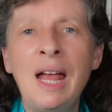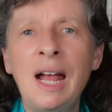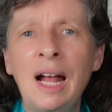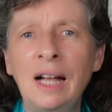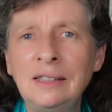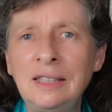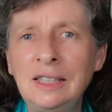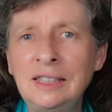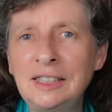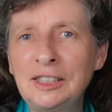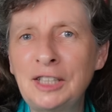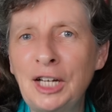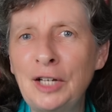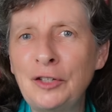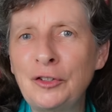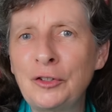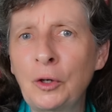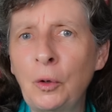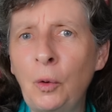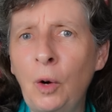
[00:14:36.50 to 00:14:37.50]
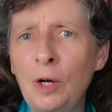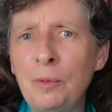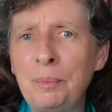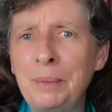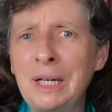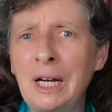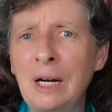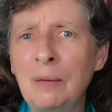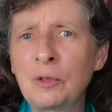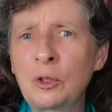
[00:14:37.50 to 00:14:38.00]
At this stage, the quote
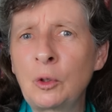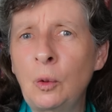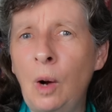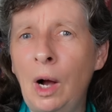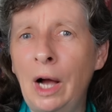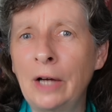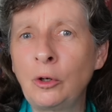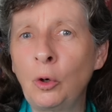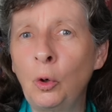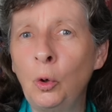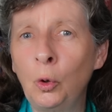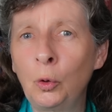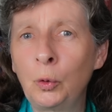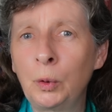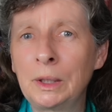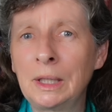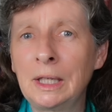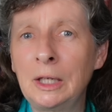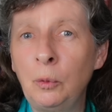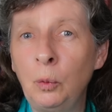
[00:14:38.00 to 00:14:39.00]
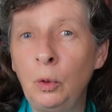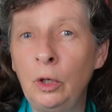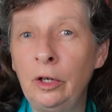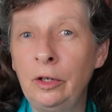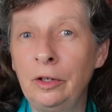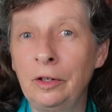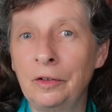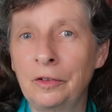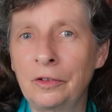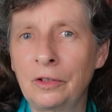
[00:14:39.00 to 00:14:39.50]
becomes quite awkwardly
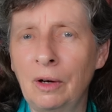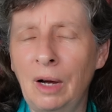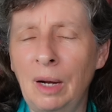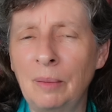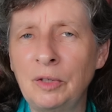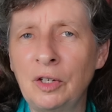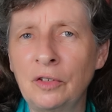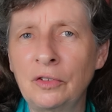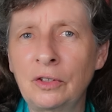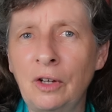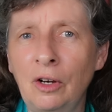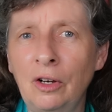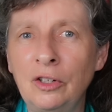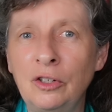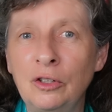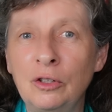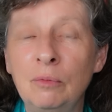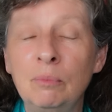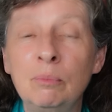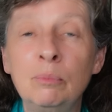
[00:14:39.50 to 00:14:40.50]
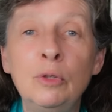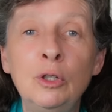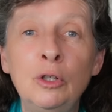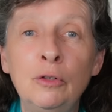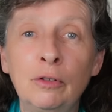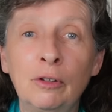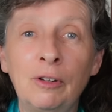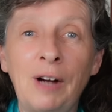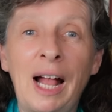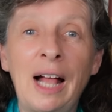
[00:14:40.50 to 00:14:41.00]
worded, so I'm just going to
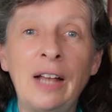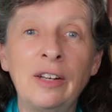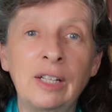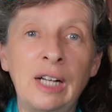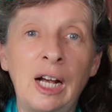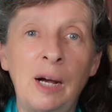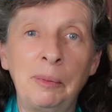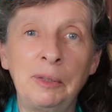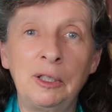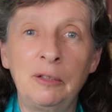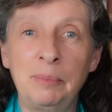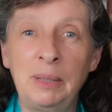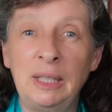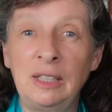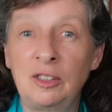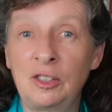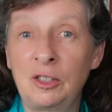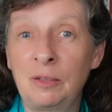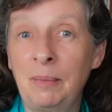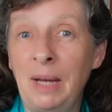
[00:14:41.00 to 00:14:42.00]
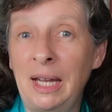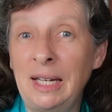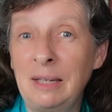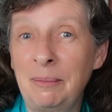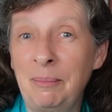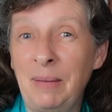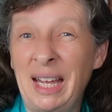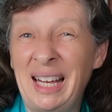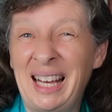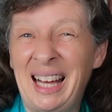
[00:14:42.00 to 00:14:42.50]
move around a couple of bits to make
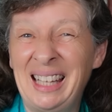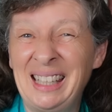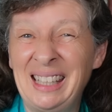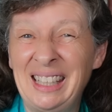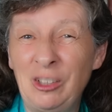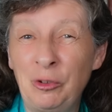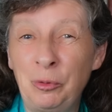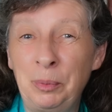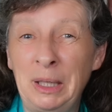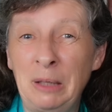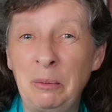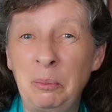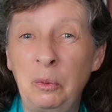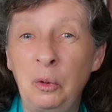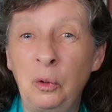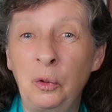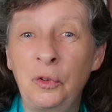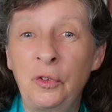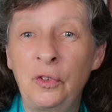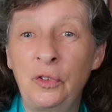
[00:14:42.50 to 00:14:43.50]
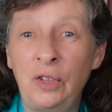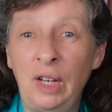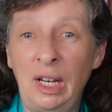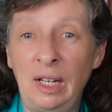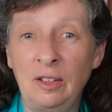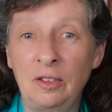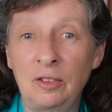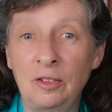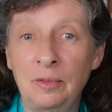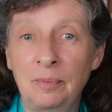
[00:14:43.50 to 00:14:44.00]
it make a little bit more
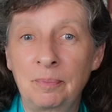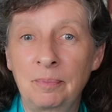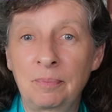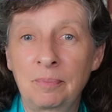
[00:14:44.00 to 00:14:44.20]
sense.